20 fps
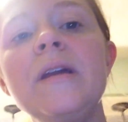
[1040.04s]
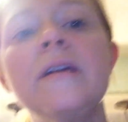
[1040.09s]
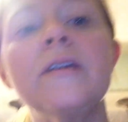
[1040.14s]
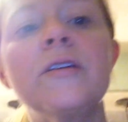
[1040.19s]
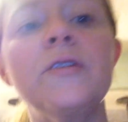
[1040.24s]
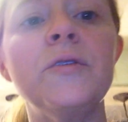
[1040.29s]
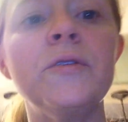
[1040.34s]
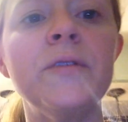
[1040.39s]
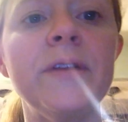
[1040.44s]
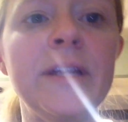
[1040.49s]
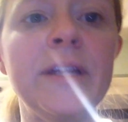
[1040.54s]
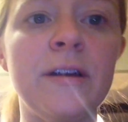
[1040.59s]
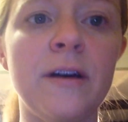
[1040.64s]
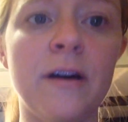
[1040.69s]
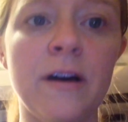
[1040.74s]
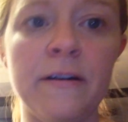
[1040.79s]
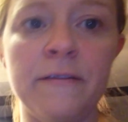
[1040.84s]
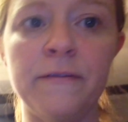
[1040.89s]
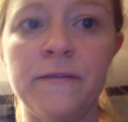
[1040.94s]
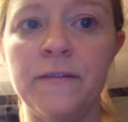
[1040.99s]
cooling
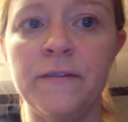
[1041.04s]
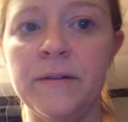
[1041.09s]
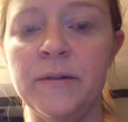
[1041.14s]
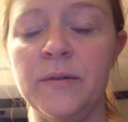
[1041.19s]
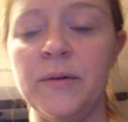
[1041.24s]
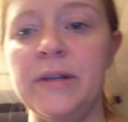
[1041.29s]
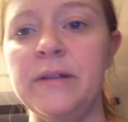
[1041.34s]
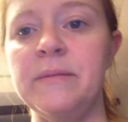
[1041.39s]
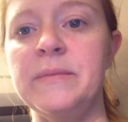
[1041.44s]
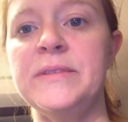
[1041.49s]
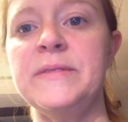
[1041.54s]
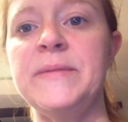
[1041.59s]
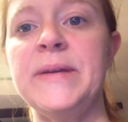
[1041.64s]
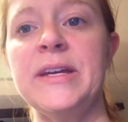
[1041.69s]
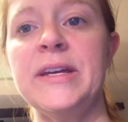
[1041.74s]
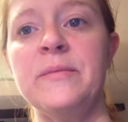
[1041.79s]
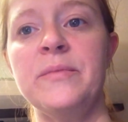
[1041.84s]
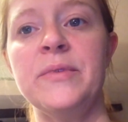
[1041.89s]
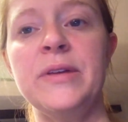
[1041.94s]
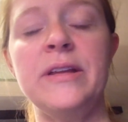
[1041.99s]
off. Want them to be
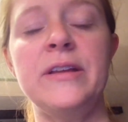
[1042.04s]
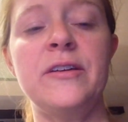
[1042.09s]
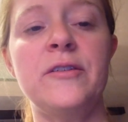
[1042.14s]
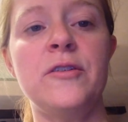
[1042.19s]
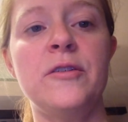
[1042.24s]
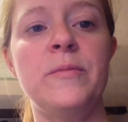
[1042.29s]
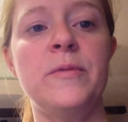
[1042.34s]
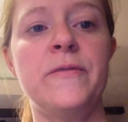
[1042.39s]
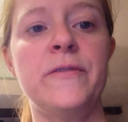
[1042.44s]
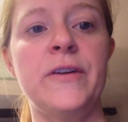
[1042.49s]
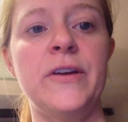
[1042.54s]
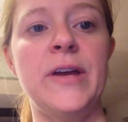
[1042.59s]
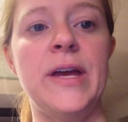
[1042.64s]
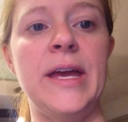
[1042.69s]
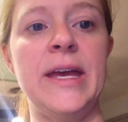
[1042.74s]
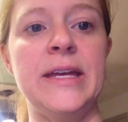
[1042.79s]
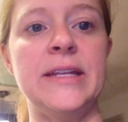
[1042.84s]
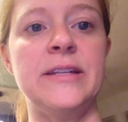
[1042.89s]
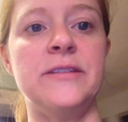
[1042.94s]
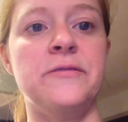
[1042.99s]
completely cool before you
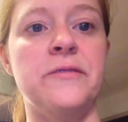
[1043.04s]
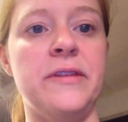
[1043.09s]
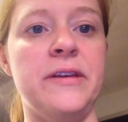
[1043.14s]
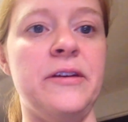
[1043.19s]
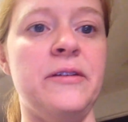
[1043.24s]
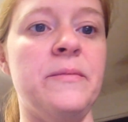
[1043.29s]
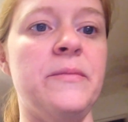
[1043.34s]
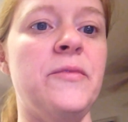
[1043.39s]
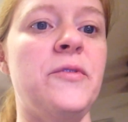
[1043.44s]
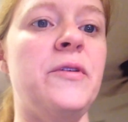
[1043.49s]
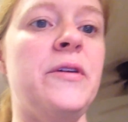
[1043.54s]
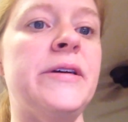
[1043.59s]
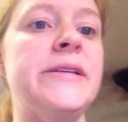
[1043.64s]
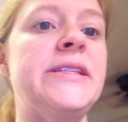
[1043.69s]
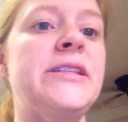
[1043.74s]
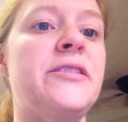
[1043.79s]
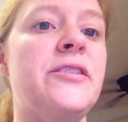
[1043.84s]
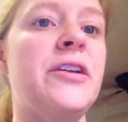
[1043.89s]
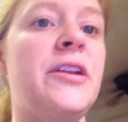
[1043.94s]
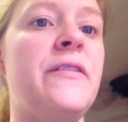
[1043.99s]
handle them, or else
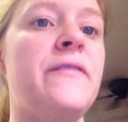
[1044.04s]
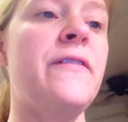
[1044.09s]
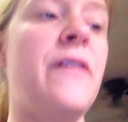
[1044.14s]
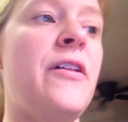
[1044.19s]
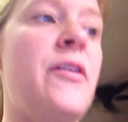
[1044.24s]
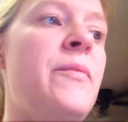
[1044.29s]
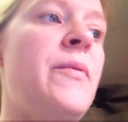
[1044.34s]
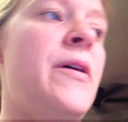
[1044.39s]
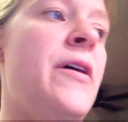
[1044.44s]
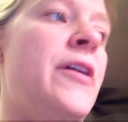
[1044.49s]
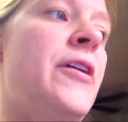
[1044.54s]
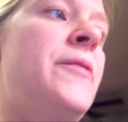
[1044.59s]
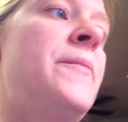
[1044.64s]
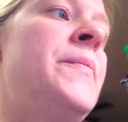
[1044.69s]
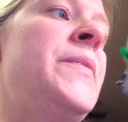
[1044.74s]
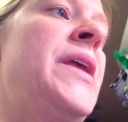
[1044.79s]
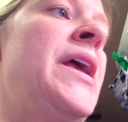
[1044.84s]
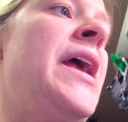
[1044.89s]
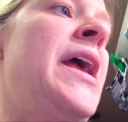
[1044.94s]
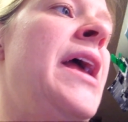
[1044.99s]
they're going to fall apart.
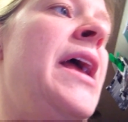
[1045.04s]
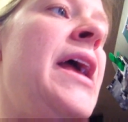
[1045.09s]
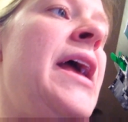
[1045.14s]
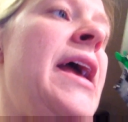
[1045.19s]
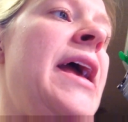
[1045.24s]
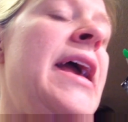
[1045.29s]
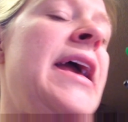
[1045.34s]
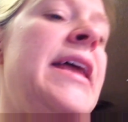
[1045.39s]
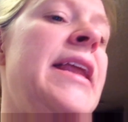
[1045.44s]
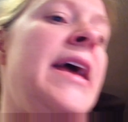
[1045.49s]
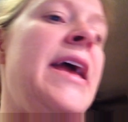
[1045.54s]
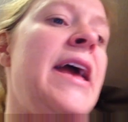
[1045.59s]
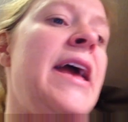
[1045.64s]
And I